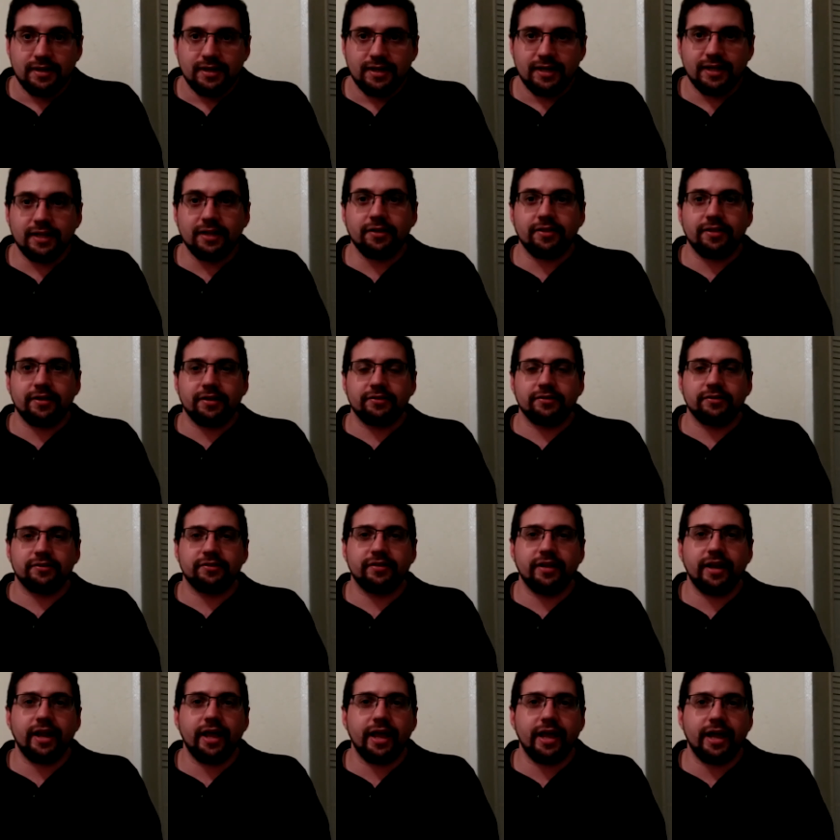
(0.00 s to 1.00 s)
Hello there. So
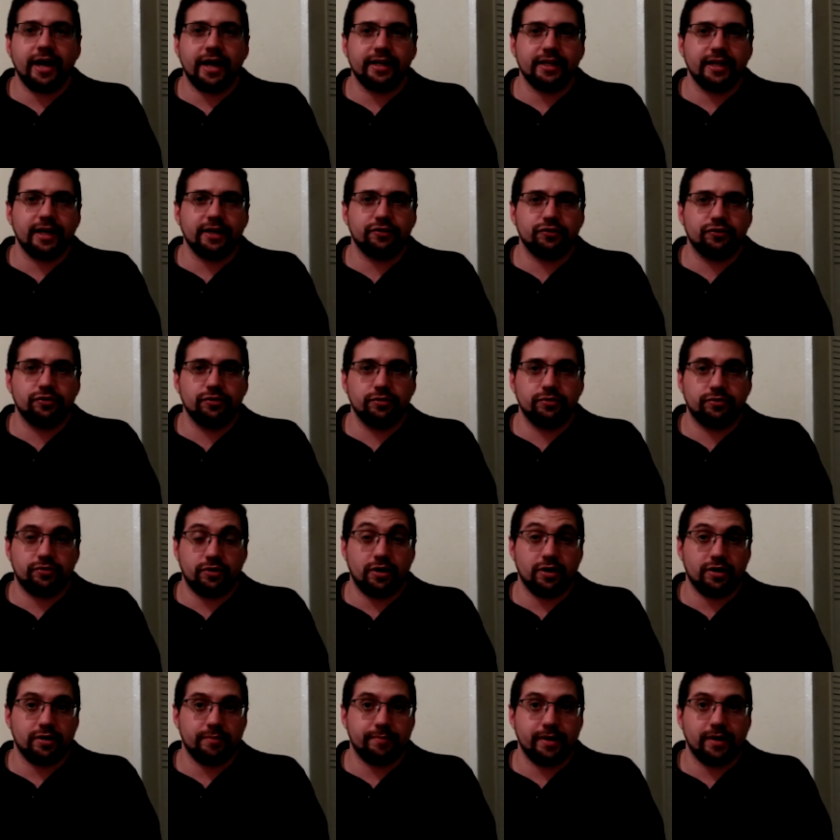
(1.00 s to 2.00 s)
today I'd like to
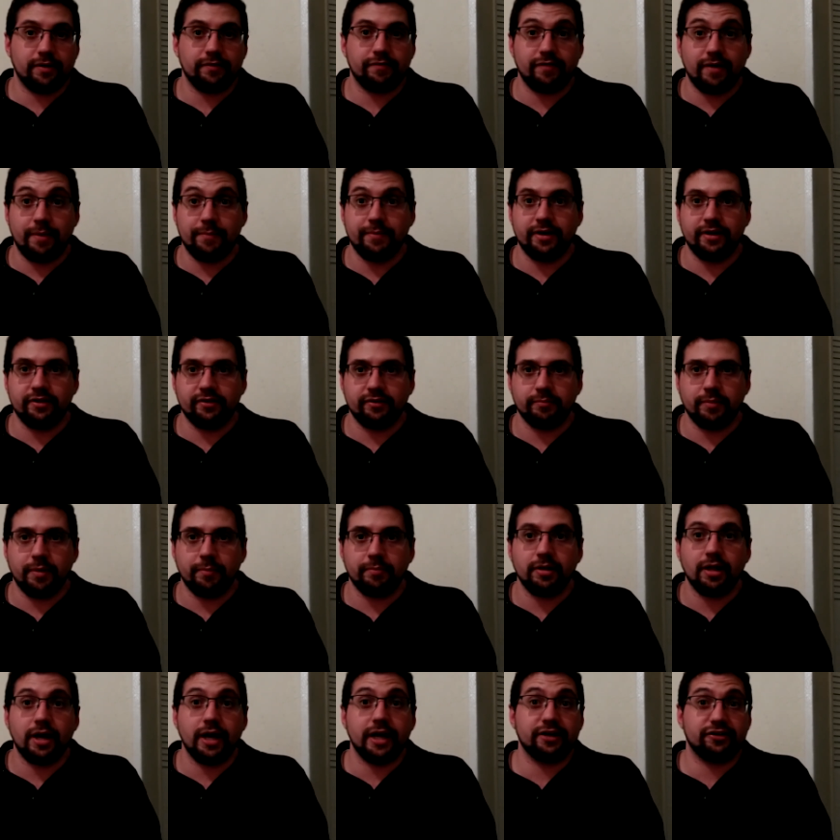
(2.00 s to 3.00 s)
talk about feminism,
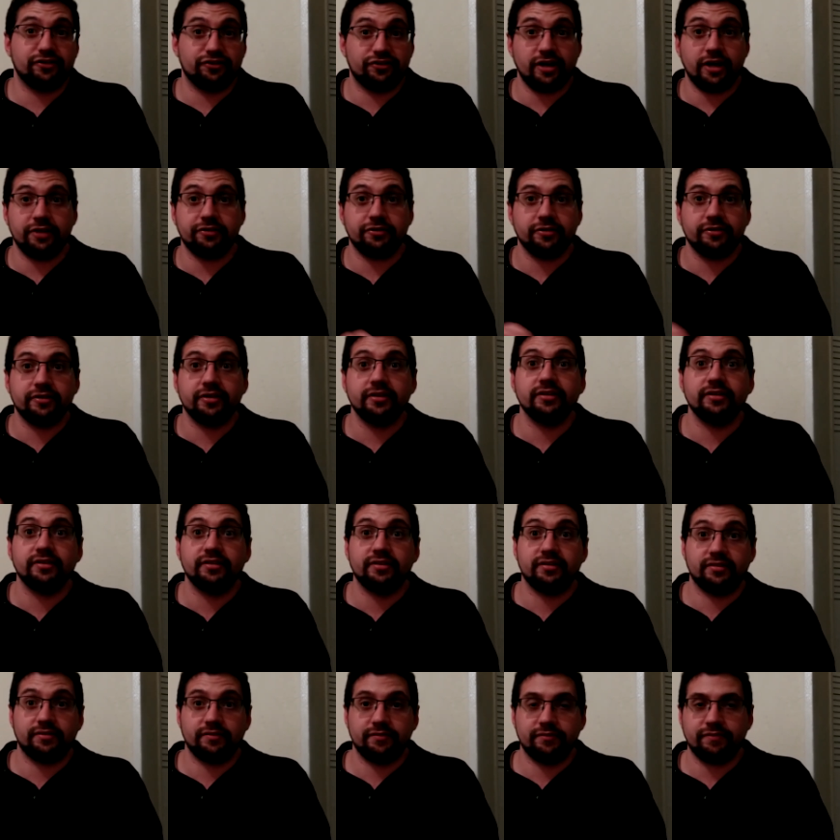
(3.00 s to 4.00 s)
applying
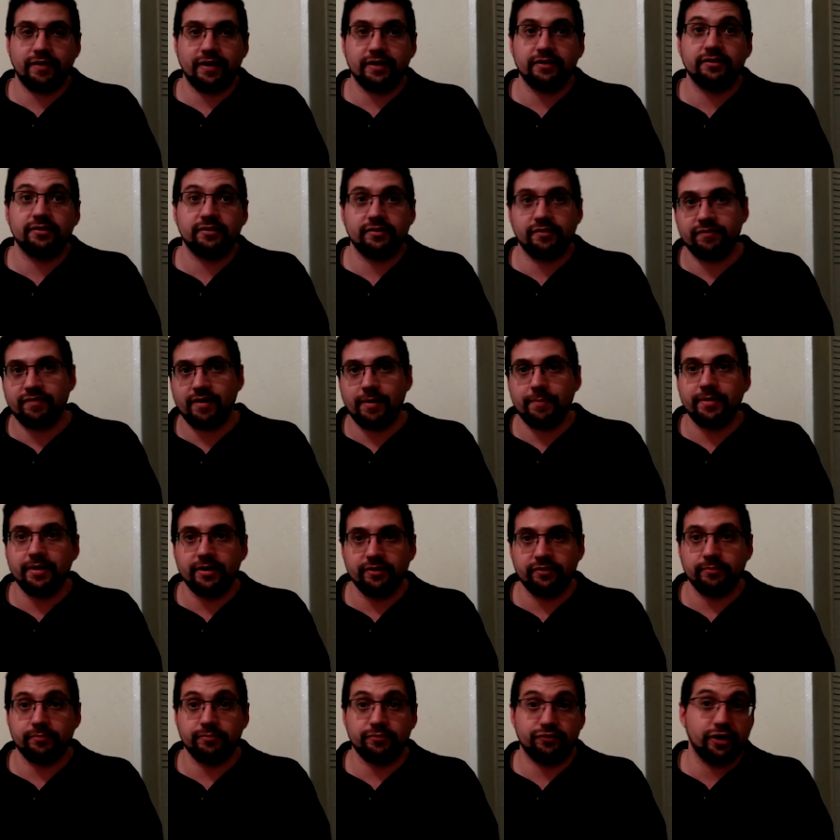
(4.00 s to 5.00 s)
Chesterton's fence to
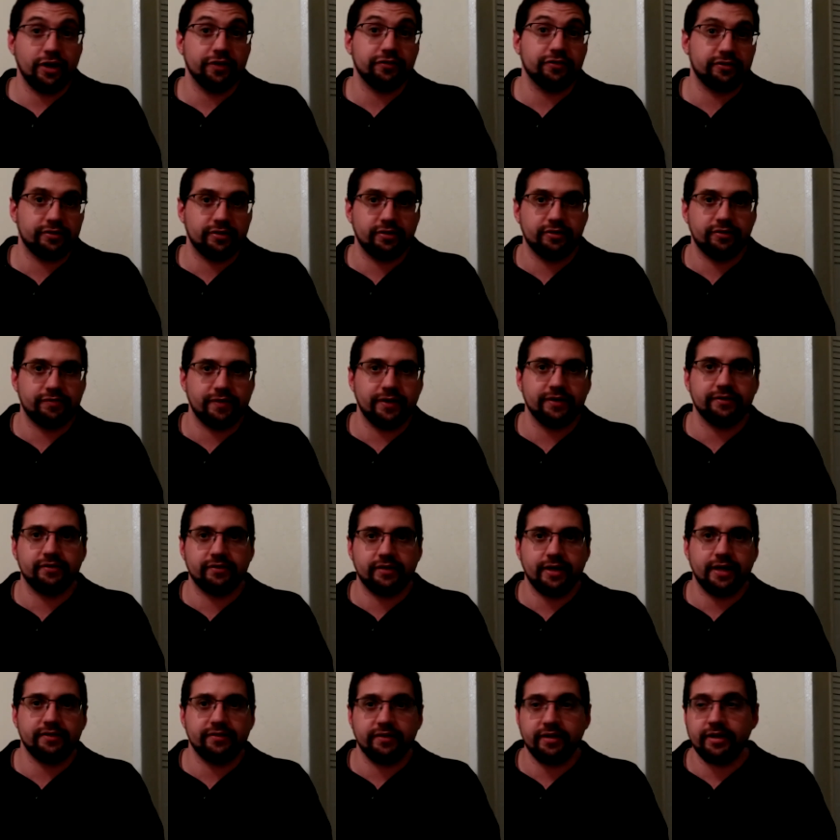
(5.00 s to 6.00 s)
feminism. Chesterton's fence is
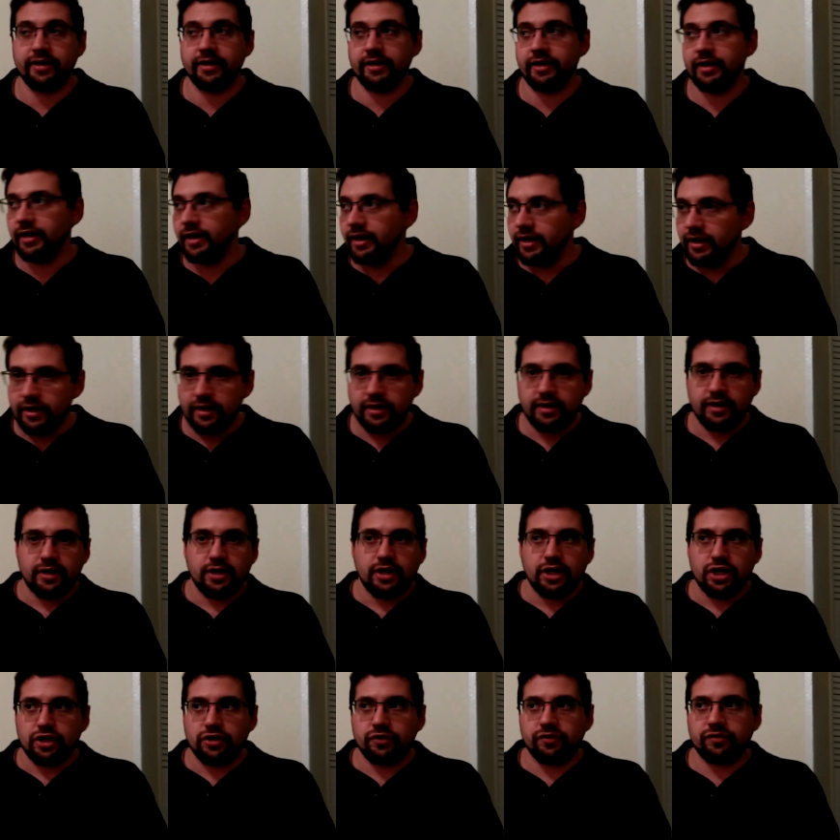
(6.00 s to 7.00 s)
the idea
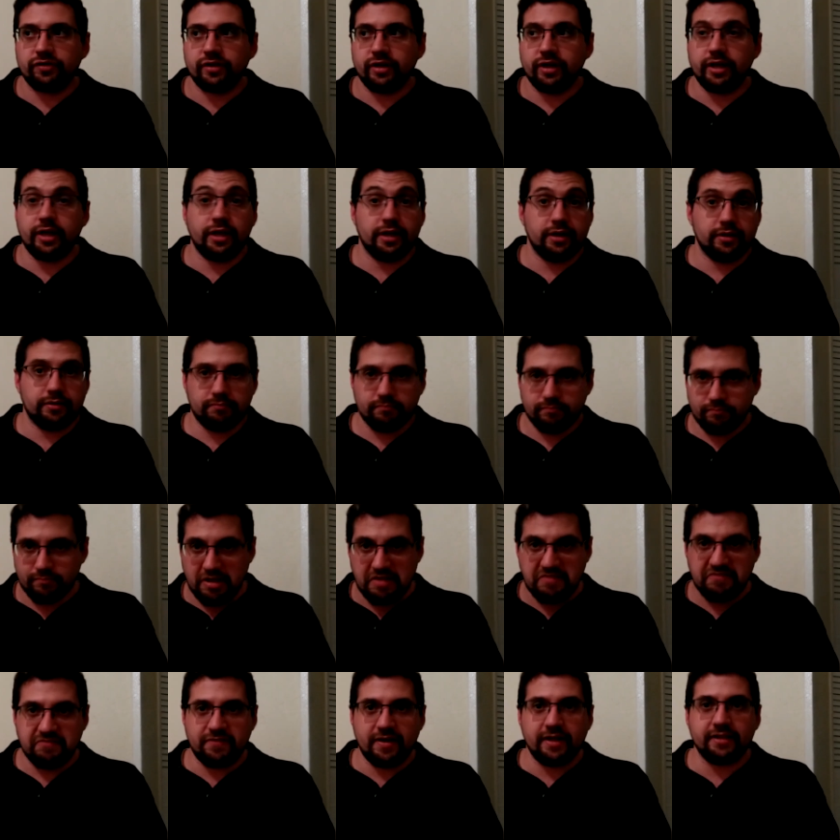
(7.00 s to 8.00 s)
you see a
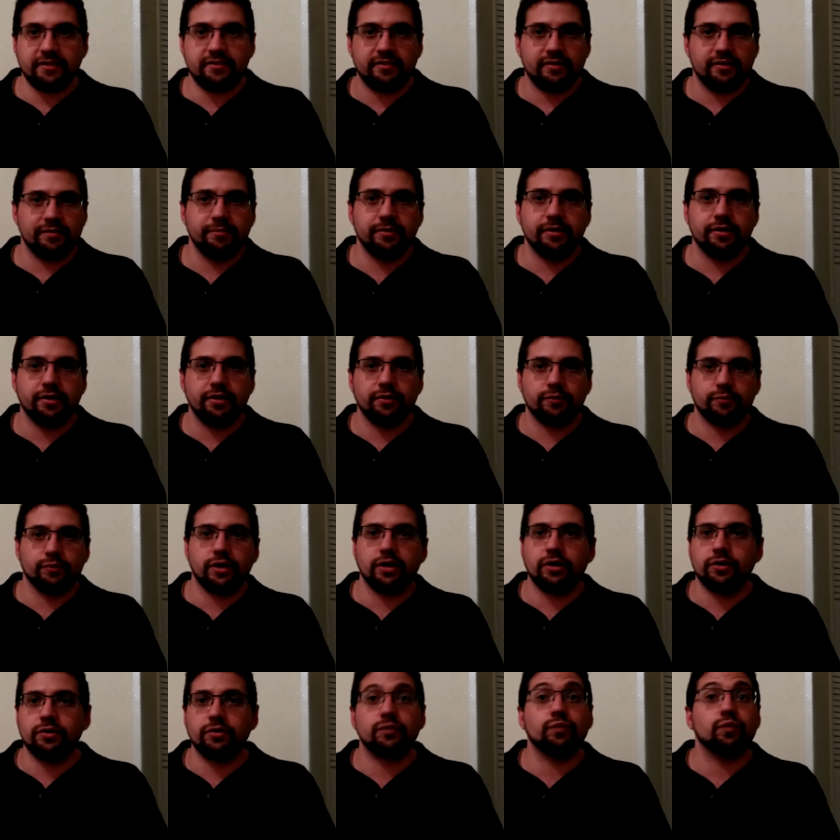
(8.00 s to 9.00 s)
fence in the middle of the
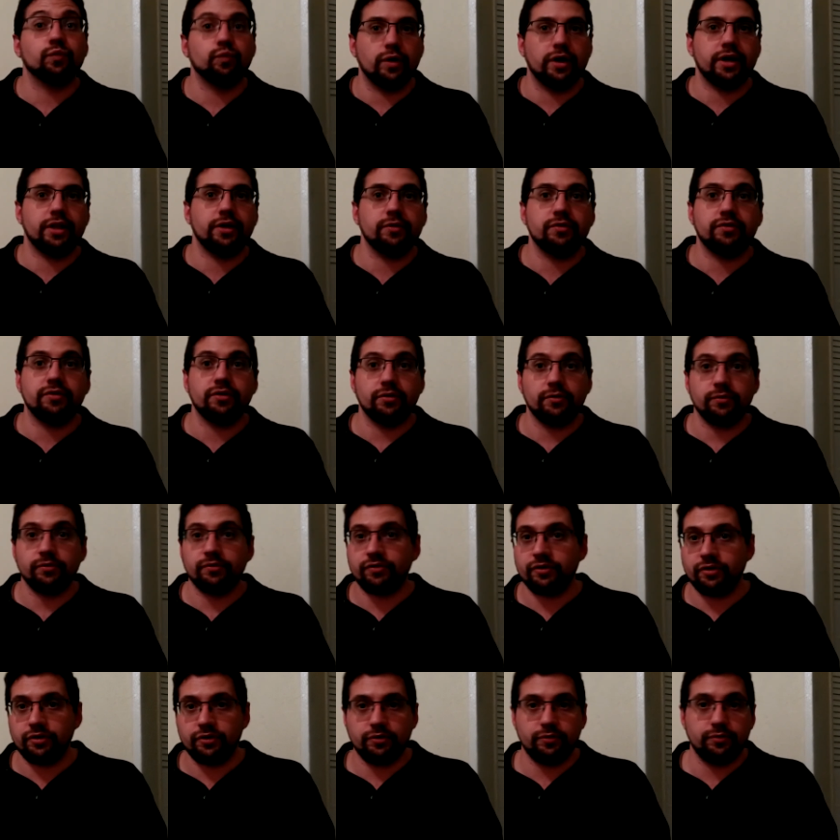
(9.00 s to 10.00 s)
road. What do?
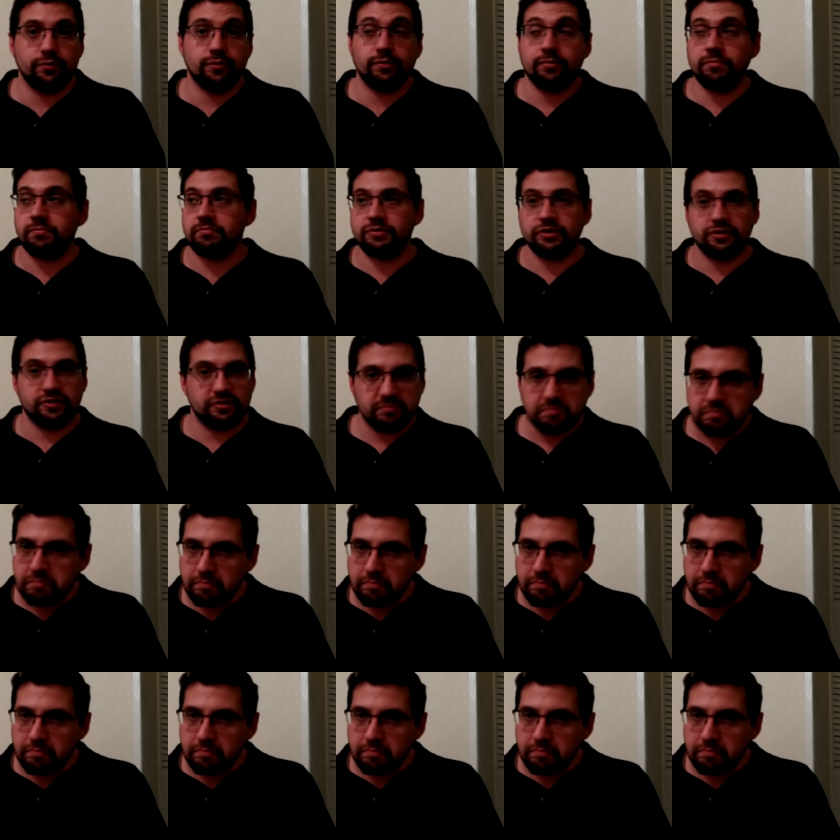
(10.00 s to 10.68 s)
Do you just